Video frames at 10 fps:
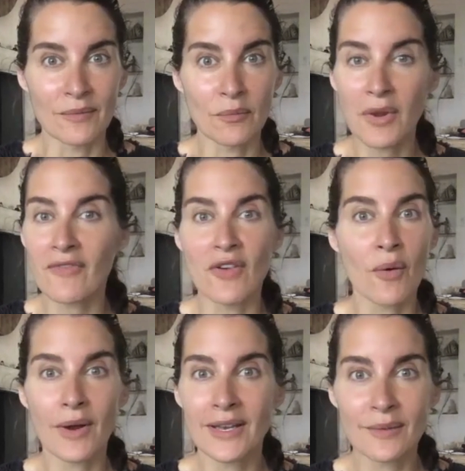We have
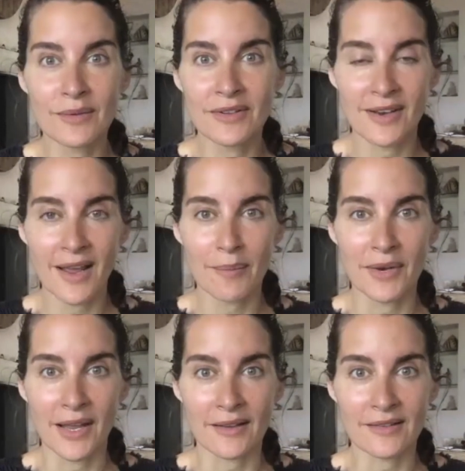no idea what's going to happen
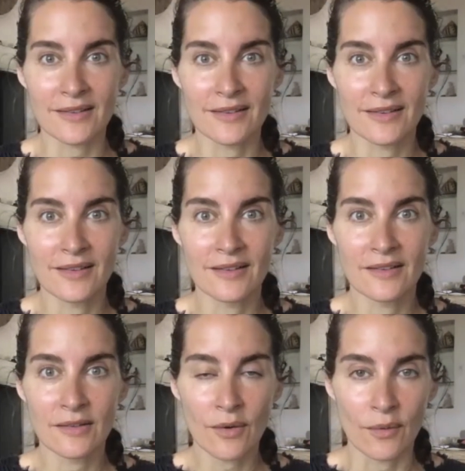next.
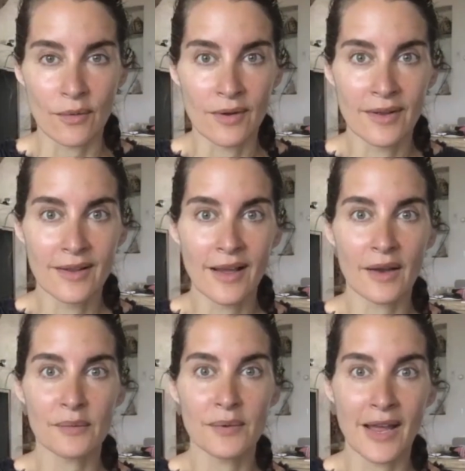So how
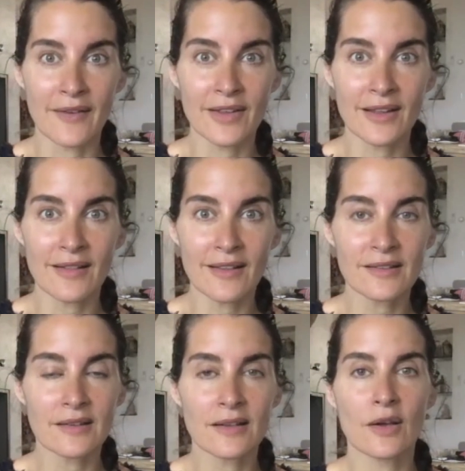do we navigate this?